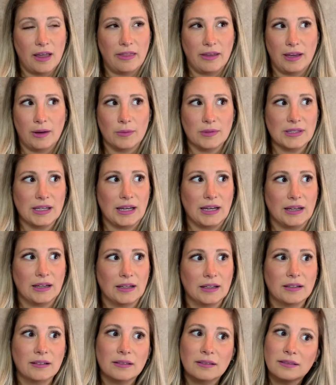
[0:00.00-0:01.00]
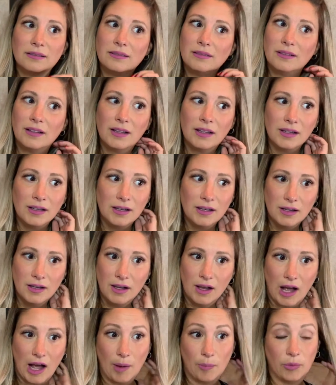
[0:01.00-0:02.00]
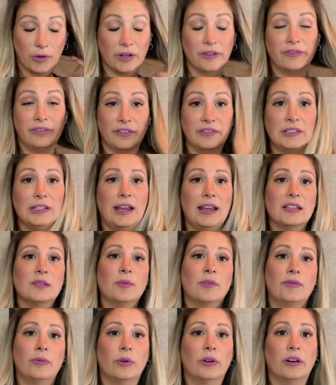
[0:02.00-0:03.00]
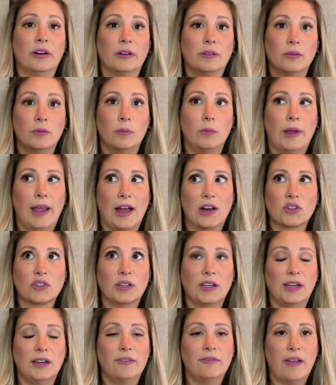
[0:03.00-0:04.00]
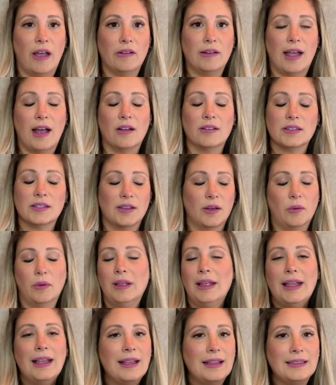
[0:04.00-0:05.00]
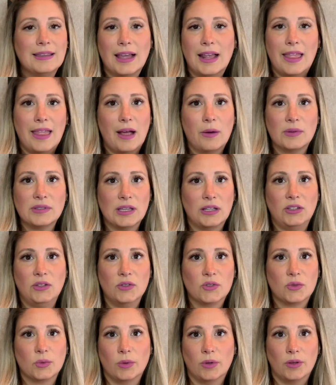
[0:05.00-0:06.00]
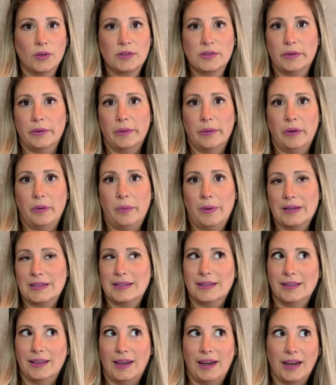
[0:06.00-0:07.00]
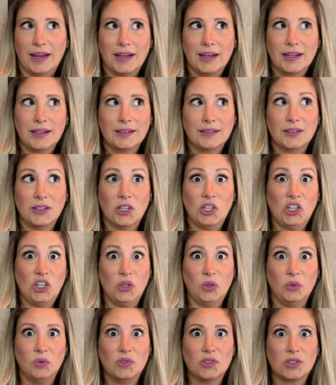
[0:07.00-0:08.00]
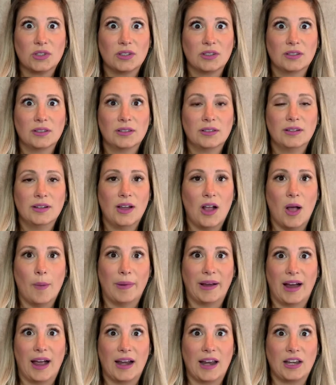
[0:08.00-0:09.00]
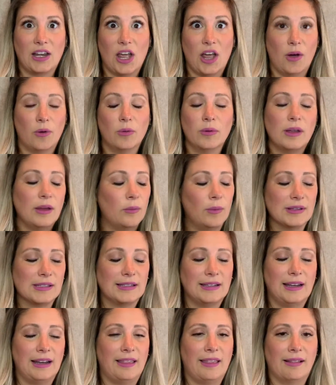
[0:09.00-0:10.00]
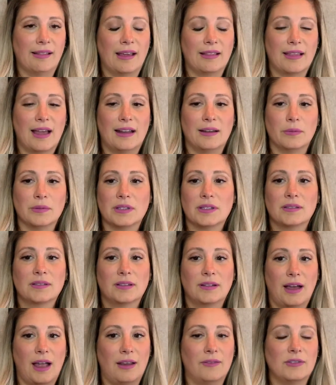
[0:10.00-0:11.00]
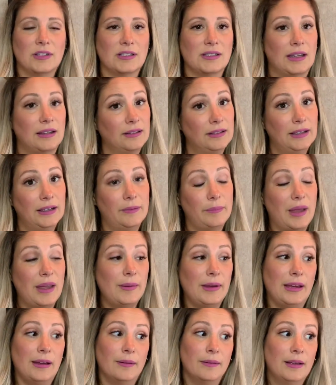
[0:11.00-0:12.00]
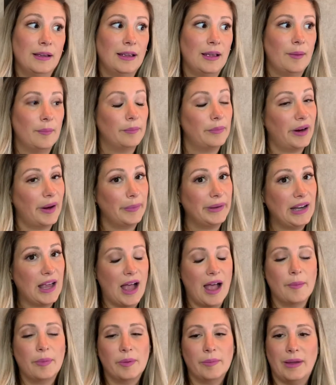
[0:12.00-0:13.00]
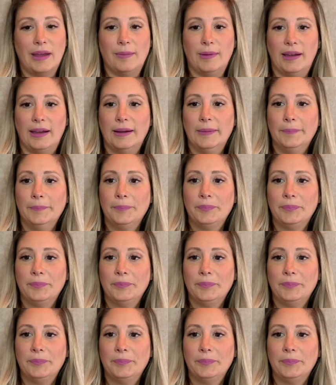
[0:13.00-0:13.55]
I think it was like upward of 50 days before we actually found out. So none of that was unusual. So it wasn't like huge, oh my god, I know. It wasn't anything like that. It was kind of just like, maybe, probably not, but maybe.